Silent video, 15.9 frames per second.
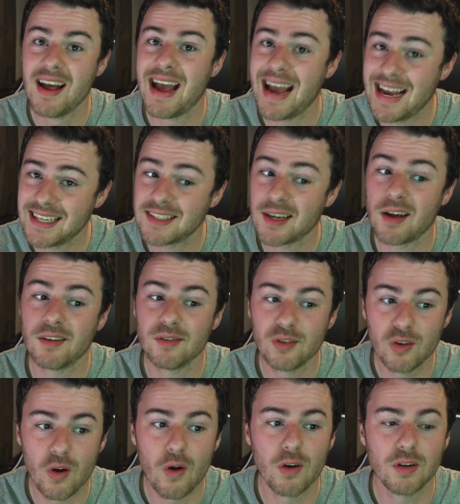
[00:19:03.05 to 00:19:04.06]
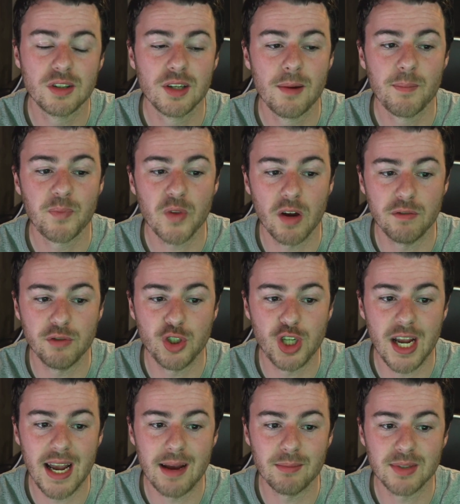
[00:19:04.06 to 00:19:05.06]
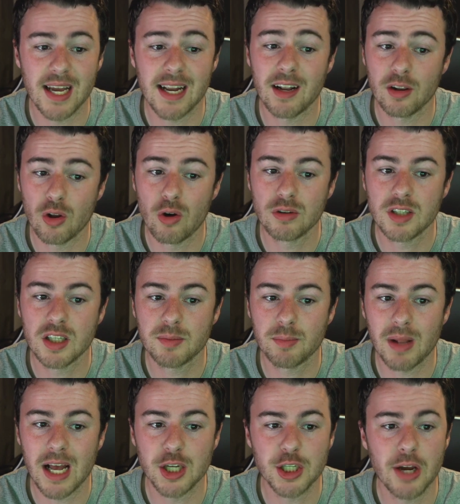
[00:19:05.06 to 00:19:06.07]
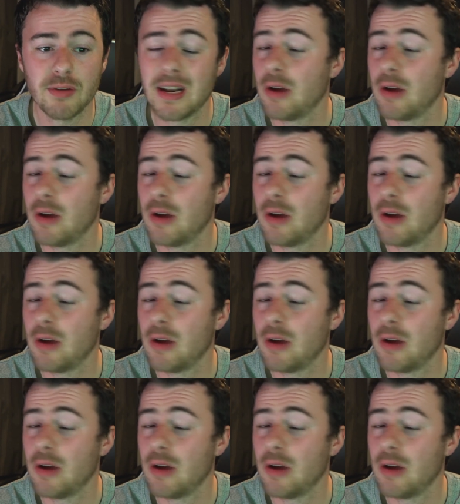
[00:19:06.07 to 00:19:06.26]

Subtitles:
It's a lot of gems and a lot to splash out.